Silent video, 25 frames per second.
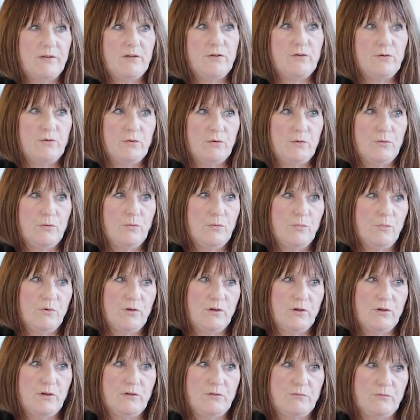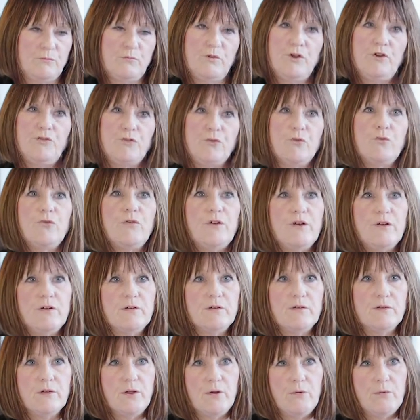I do
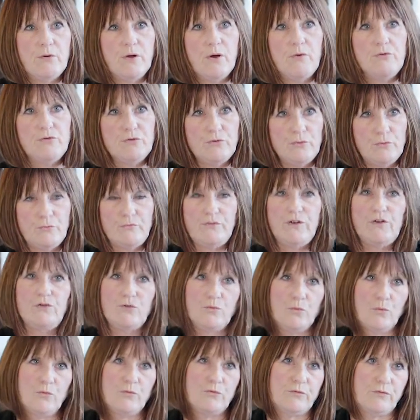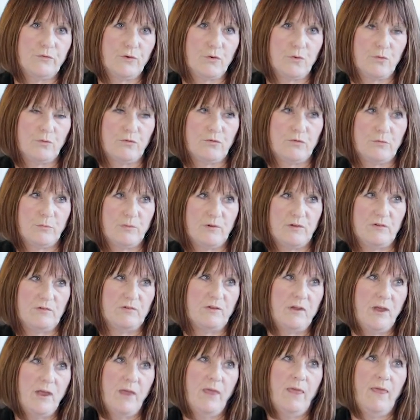redrawing logos, I do visuals for customers.